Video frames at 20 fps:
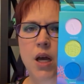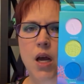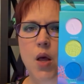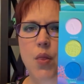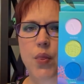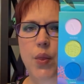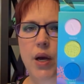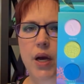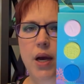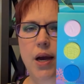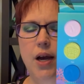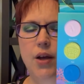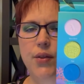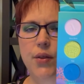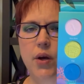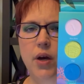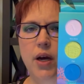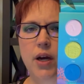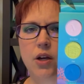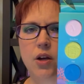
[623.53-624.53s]
that I
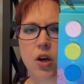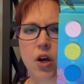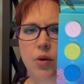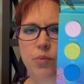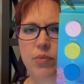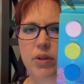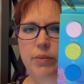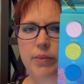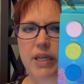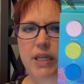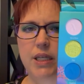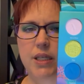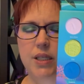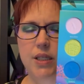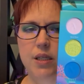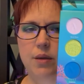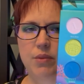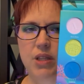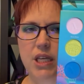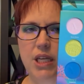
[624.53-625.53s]
thought complemented
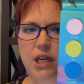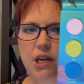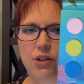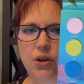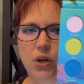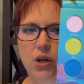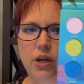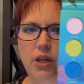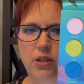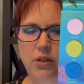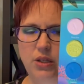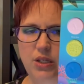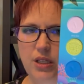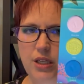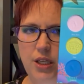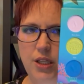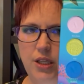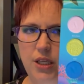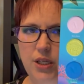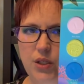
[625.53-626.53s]
some of the other colors
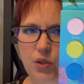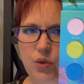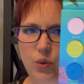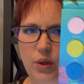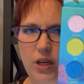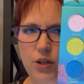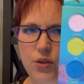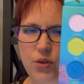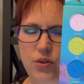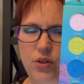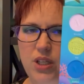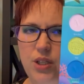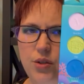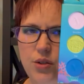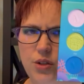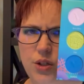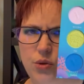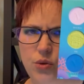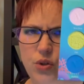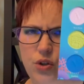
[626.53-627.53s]
in this well. So
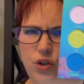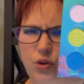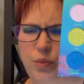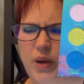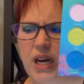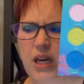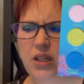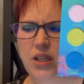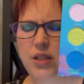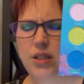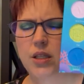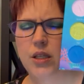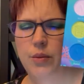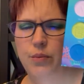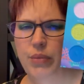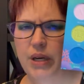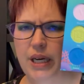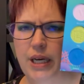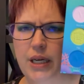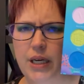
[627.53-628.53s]
those 2 palettes
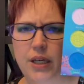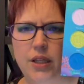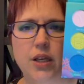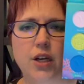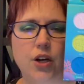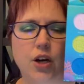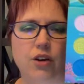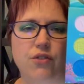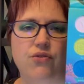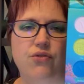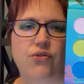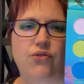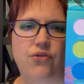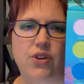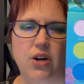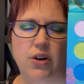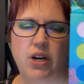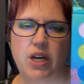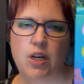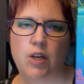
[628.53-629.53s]
combined, I think, are
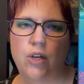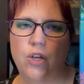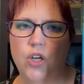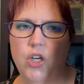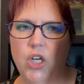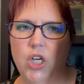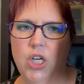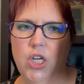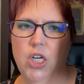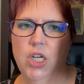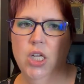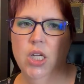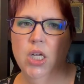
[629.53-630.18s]
very good